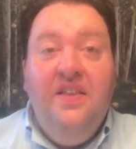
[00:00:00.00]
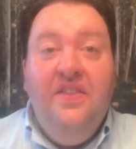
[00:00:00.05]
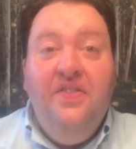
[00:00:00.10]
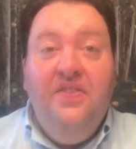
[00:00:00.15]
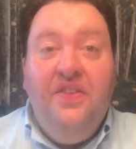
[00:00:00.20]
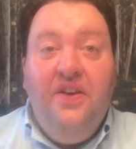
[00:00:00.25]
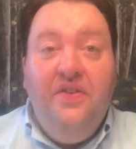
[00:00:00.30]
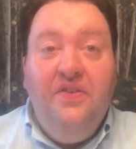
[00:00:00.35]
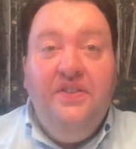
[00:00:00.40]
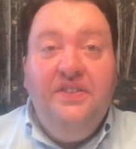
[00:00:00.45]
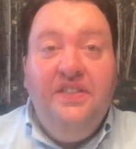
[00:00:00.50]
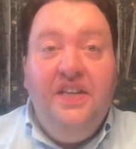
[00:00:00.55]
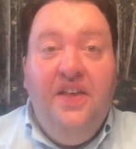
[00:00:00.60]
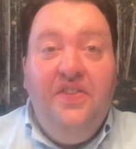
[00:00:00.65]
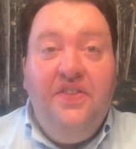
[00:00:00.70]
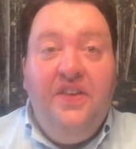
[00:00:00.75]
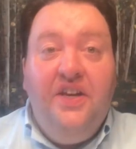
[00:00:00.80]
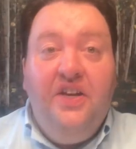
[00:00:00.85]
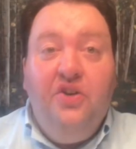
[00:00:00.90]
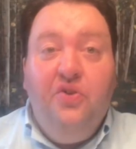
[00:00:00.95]
There is
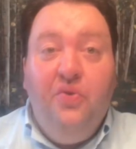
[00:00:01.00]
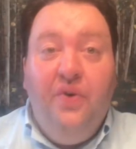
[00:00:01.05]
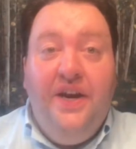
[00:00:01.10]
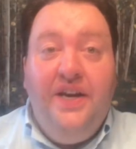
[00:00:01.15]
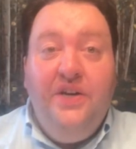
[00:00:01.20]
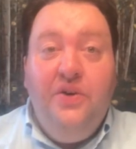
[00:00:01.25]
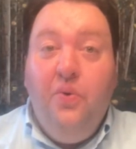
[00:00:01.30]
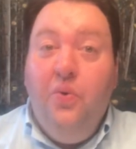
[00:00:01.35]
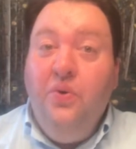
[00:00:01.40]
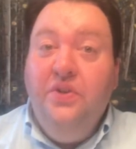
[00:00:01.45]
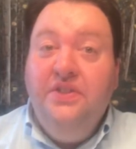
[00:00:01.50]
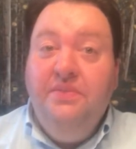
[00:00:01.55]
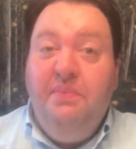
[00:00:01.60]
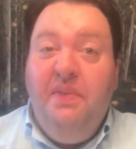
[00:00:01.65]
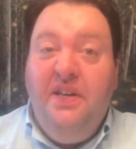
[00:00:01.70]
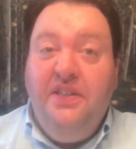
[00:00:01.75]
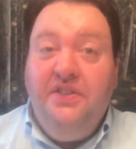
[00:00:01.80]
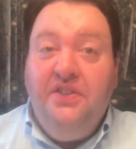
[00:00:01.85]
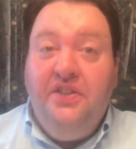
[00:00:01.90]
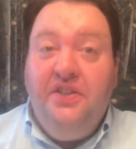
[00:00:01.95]
nothing great or
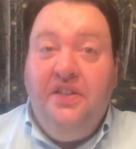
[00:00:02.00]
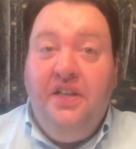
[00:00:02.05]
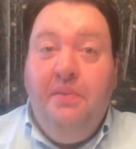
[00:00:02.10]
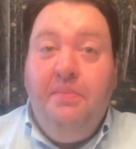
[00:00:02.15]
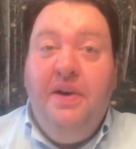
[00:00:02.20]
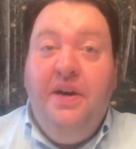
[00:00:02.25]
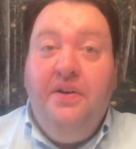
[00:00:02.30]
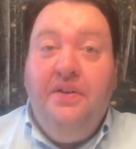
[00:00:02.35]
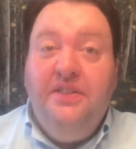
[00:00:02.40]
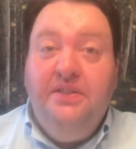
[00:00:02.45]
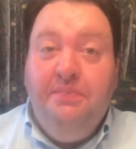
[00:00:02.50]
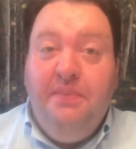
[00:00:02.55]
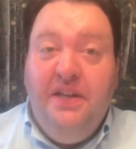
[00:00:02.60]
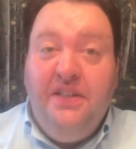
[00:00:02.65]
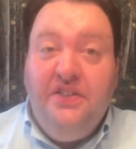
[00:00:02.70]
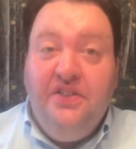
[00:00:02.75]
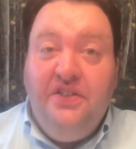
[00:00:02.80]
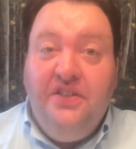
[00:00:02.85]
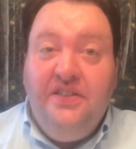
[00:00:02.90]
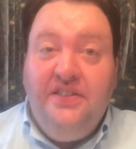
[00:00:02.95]
special about a
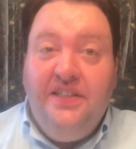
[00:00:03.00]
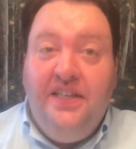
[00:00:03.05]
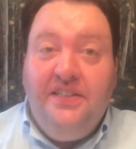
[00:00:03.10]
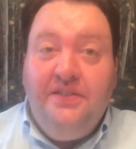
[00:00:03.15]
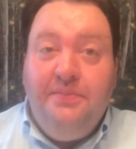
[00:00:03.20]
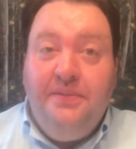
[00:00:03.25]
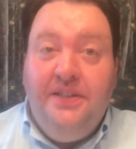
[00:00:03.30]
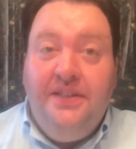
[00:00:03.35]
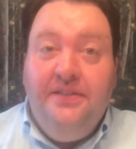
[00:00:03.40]
special assessment.